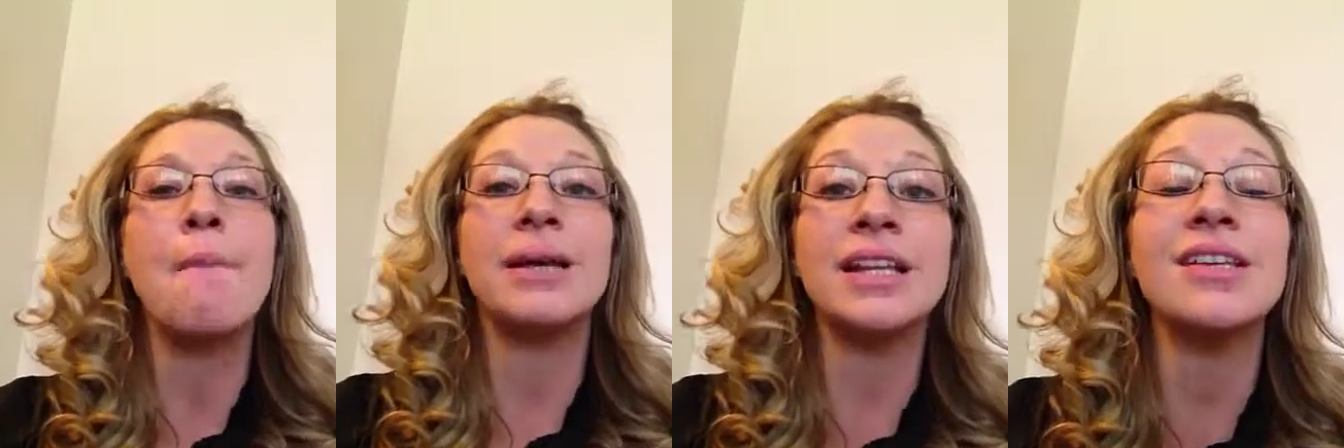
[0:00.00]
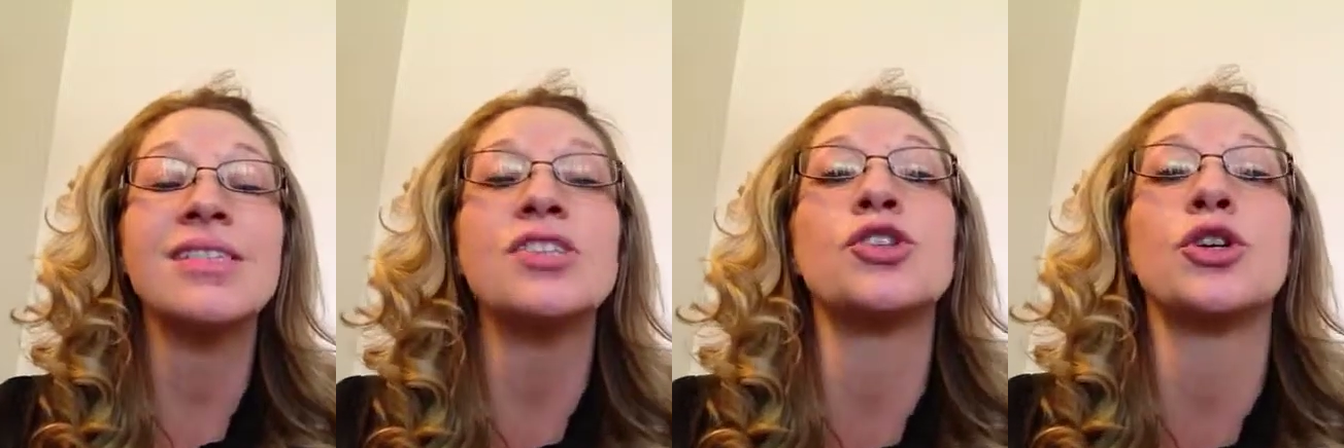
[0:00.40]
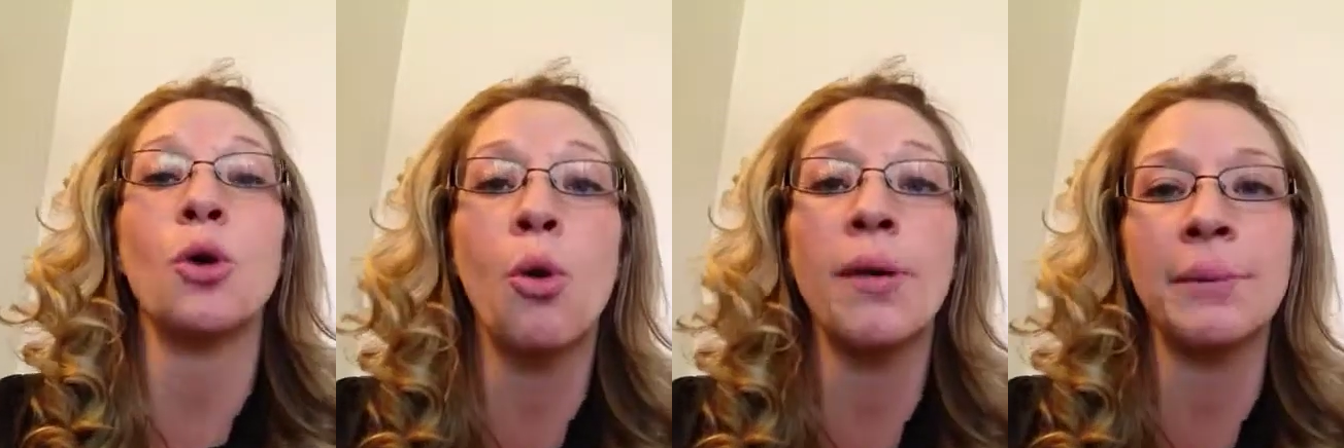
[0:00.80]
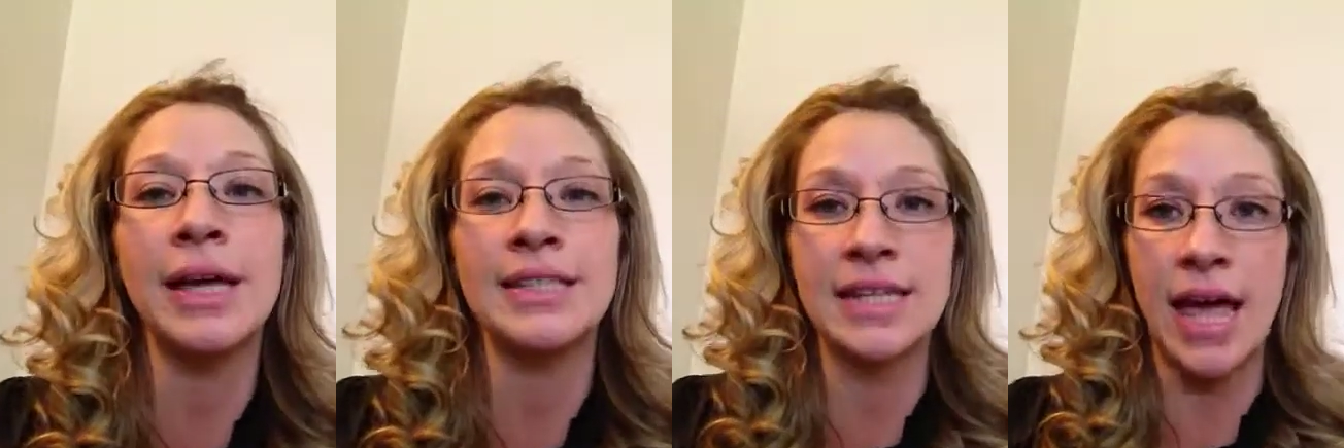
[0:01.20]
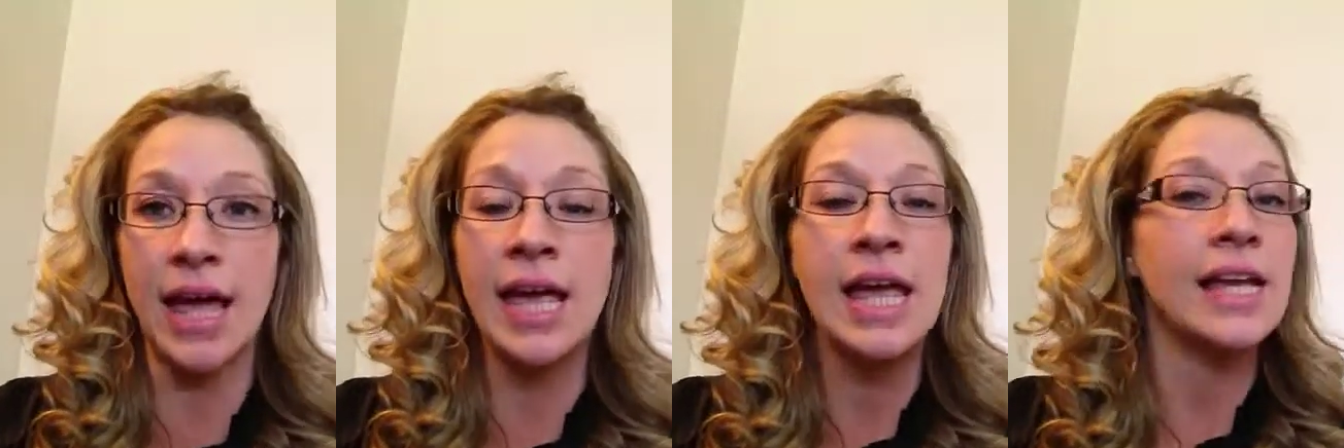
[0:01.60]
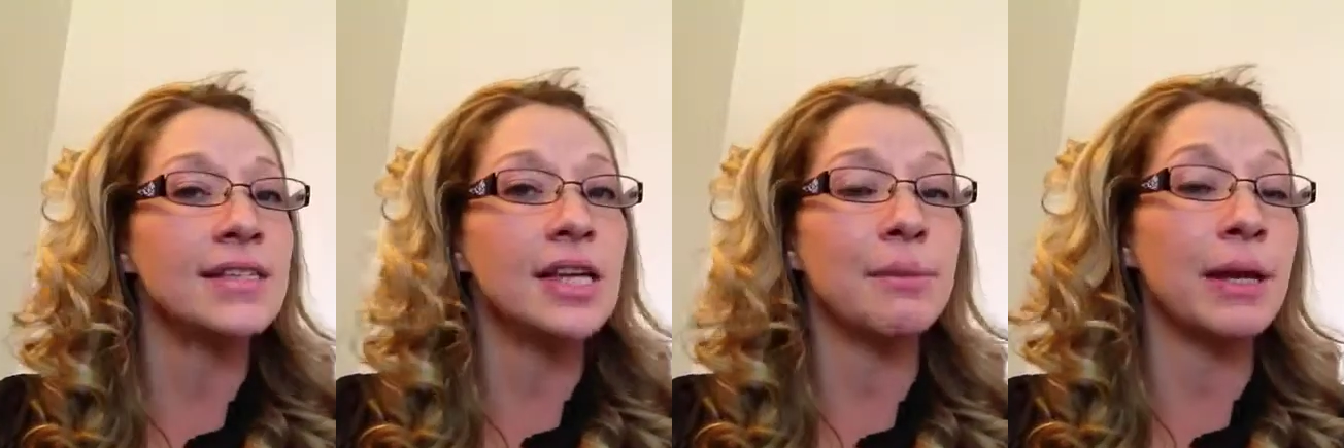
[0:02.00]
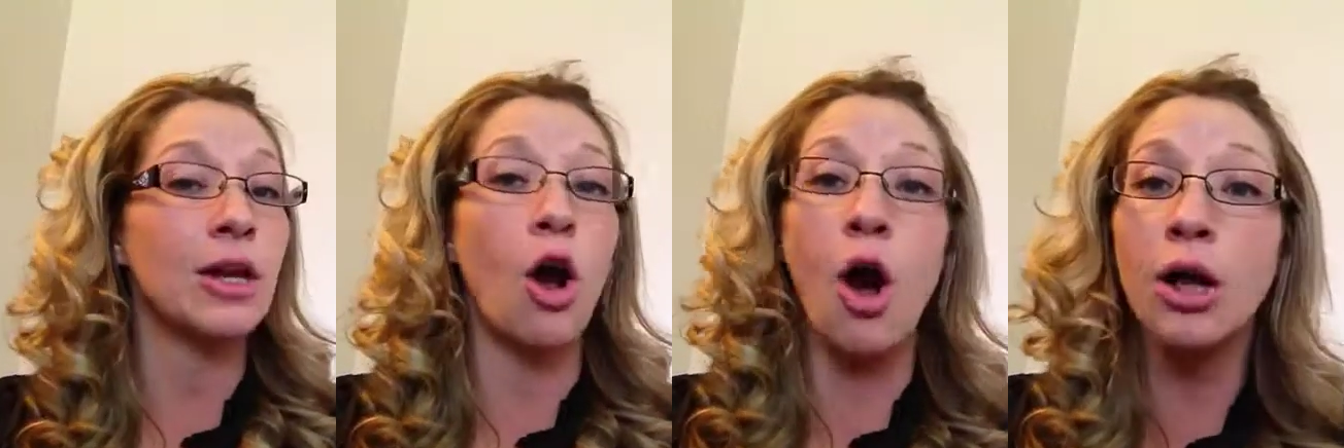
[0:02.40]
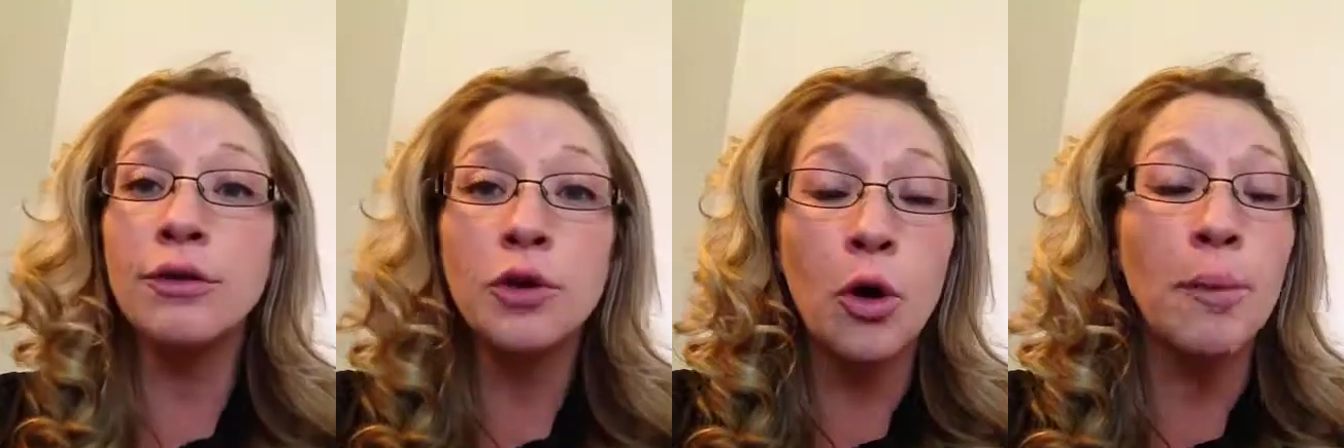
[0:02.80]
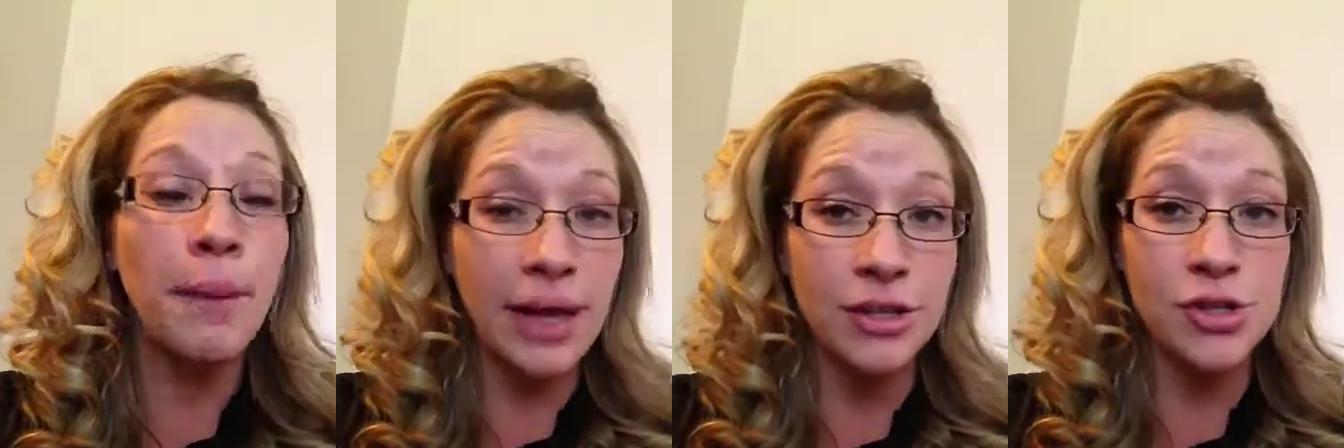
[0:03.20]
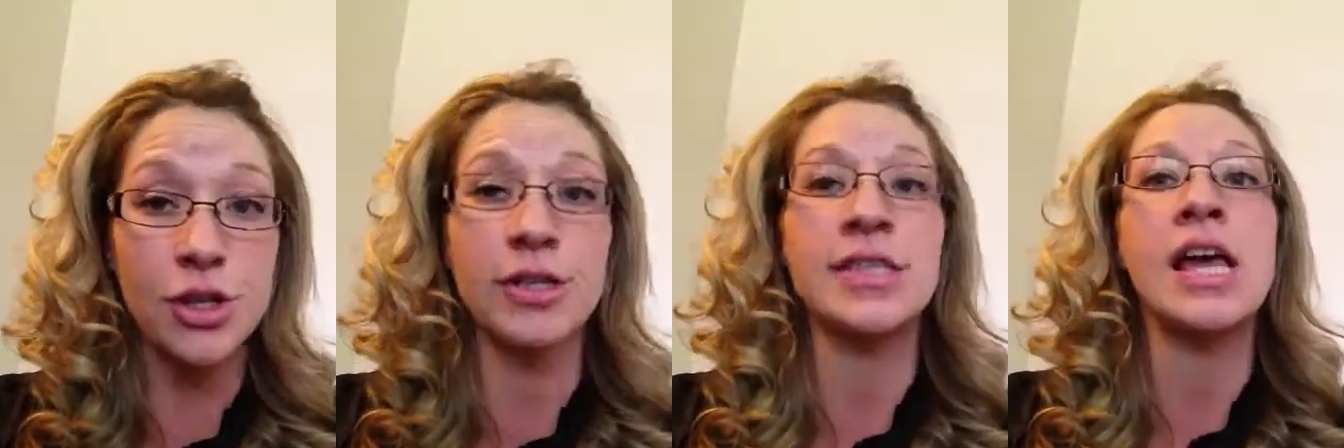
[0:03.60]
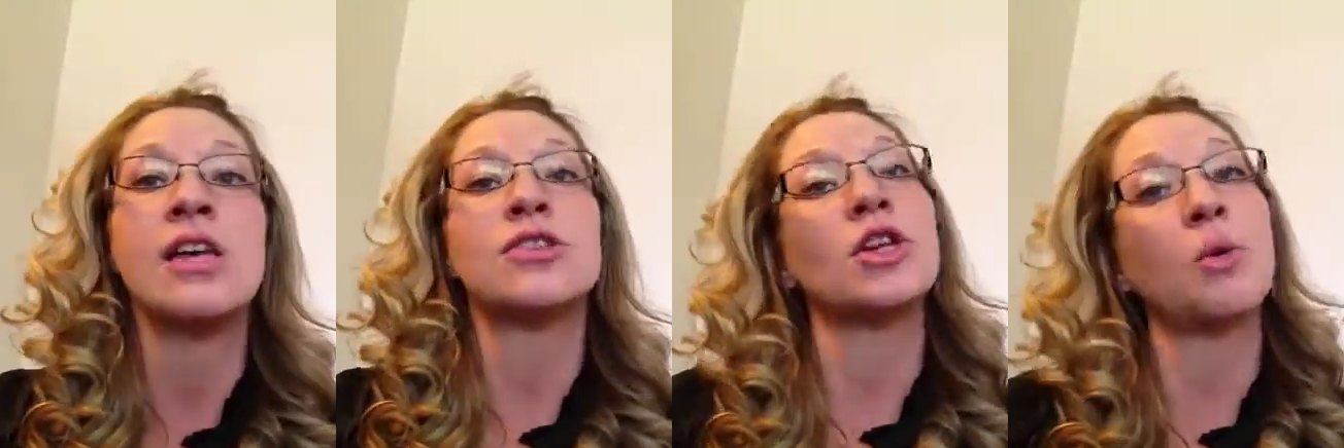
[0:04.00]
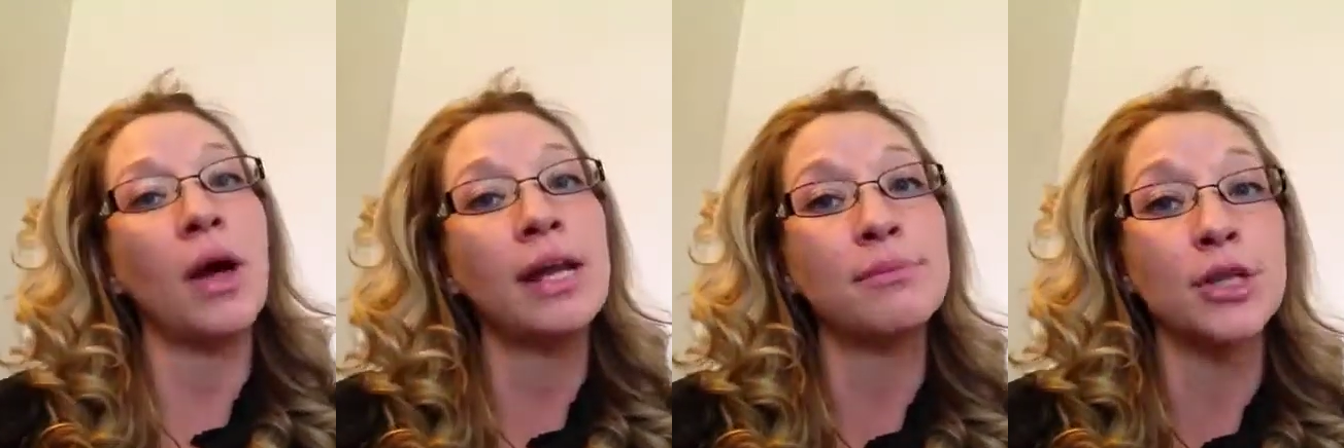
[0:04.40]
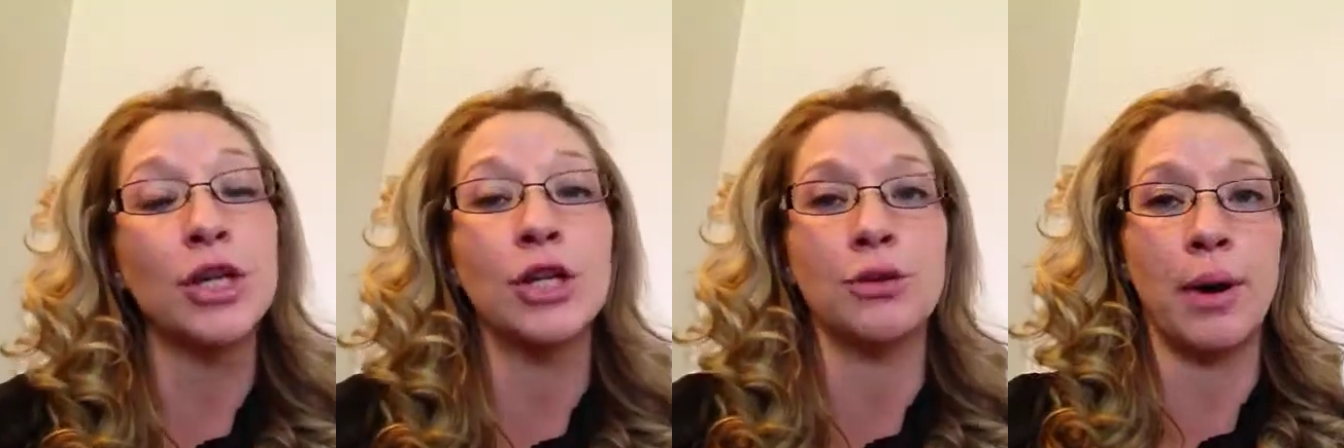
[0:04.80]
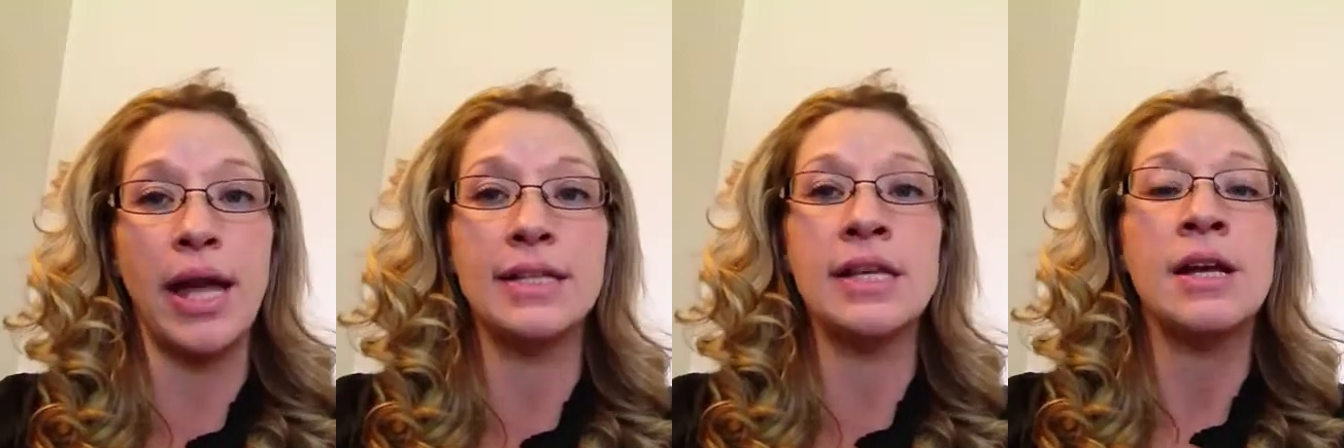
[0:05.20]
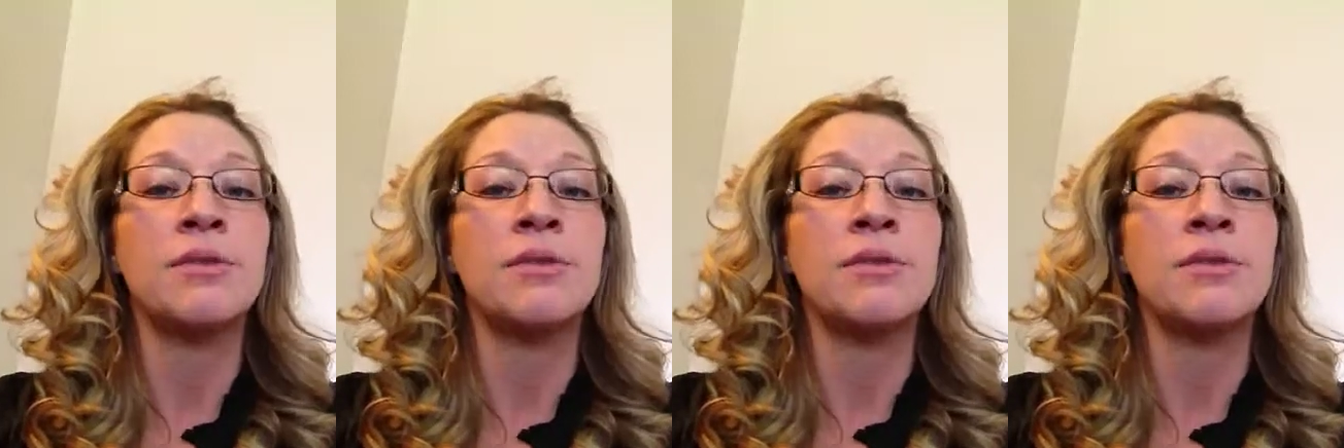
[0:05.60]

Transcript: But this is your big day. He's going to be in all of your pictures, so you want him to look great.